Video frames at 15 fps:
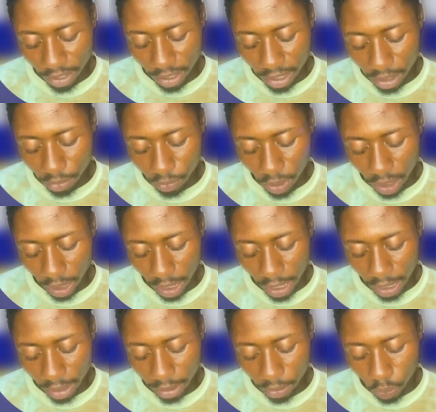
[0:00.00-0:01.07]
network
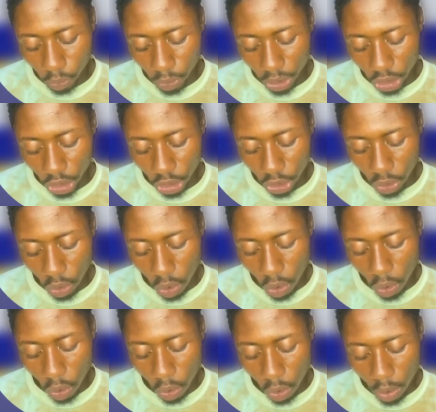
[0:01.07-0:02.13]
and 2G
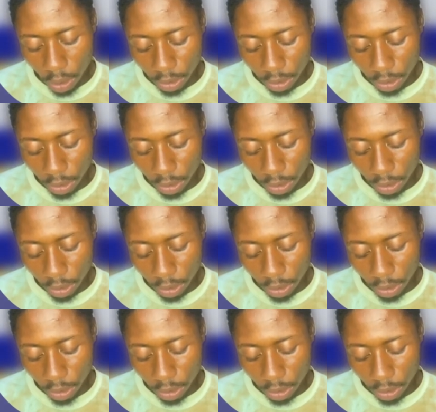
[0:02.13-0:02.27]
or